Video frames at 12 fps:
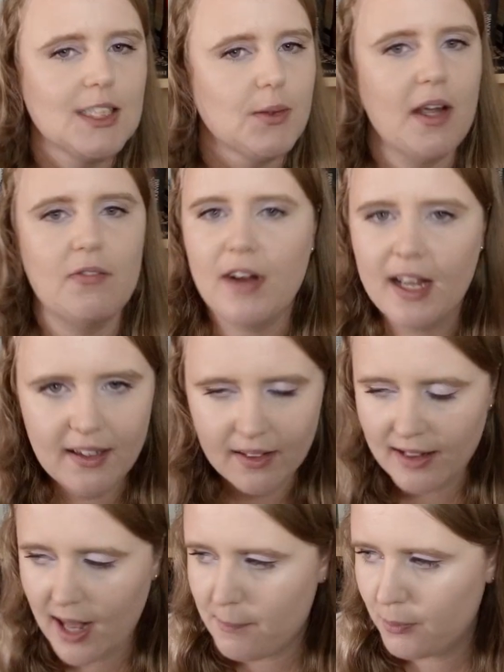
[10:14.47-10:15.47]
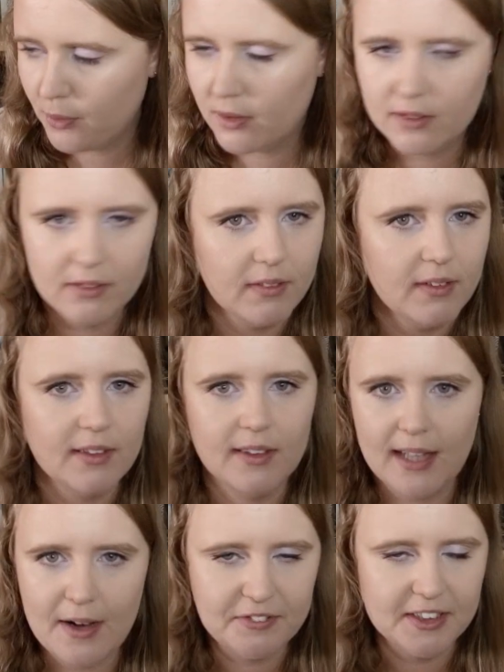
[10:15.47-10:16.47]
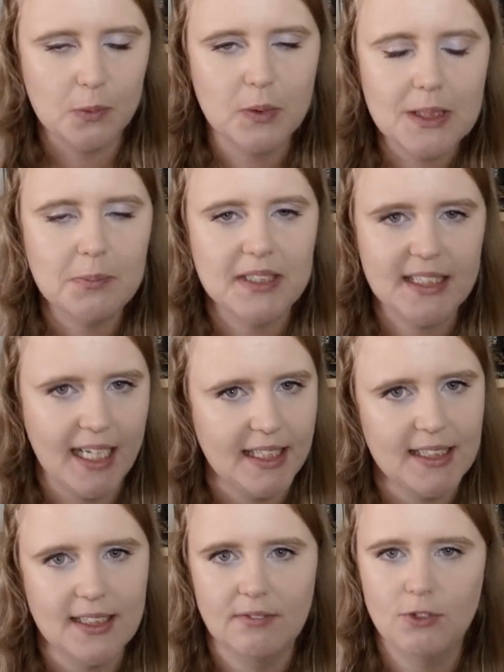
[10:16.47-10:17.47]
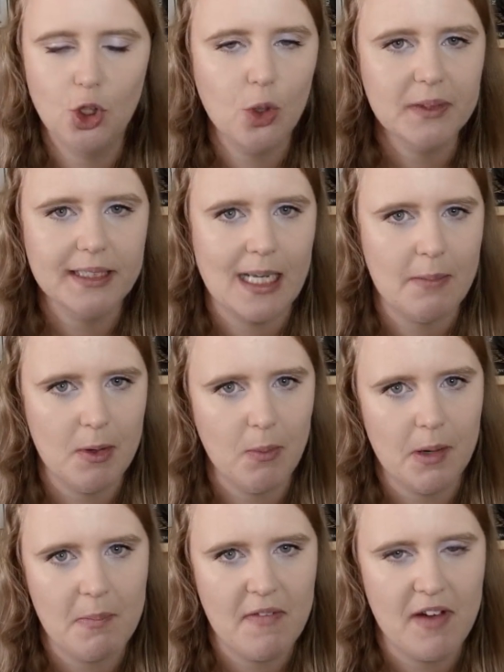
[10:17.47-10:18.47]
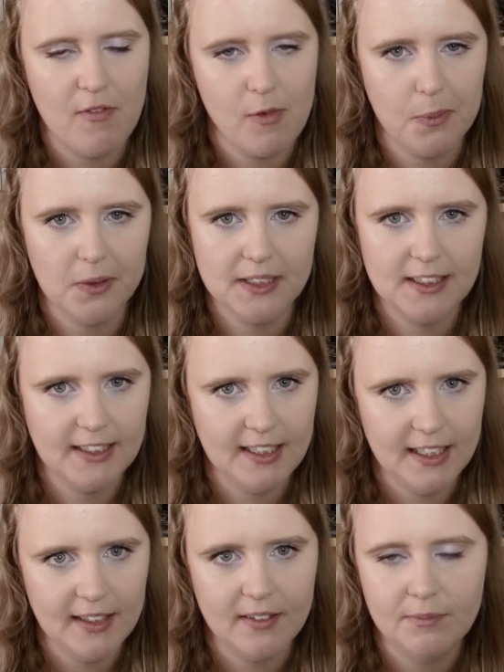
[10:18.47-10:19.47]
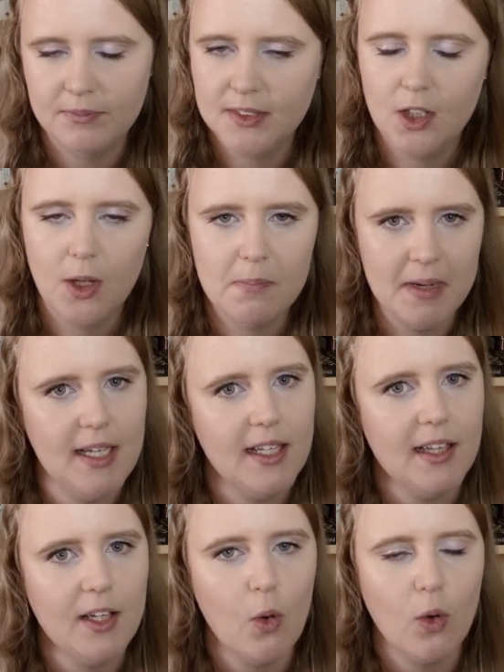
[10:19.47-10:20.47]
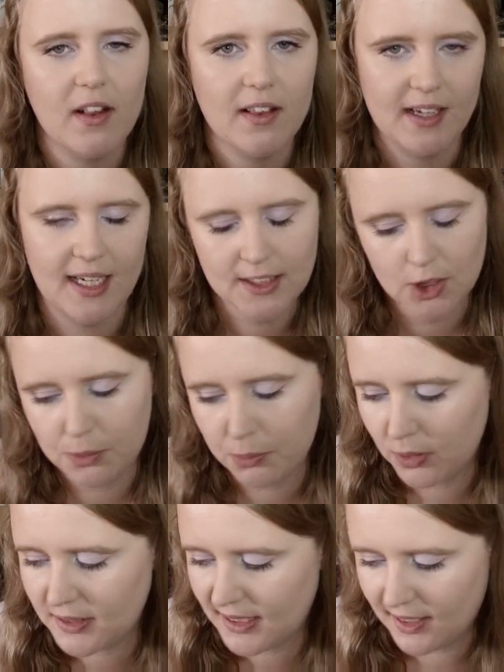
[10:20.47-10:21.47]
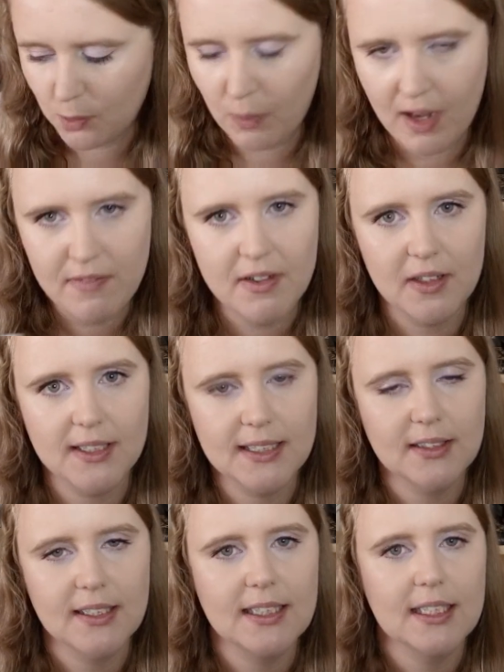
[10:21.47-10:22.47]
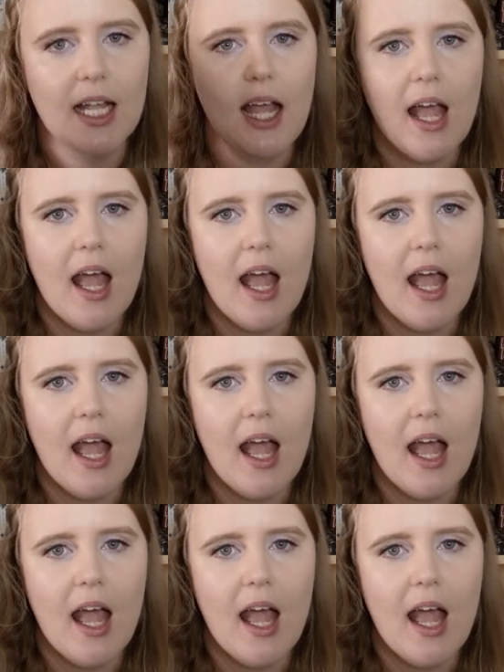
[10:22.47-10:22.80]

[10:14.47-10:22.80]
So I read that book, loved it, was obsessed, knew it was going to be one of my favorite books of the year. Immediately ordered the next 2 books in the Wayfarer series.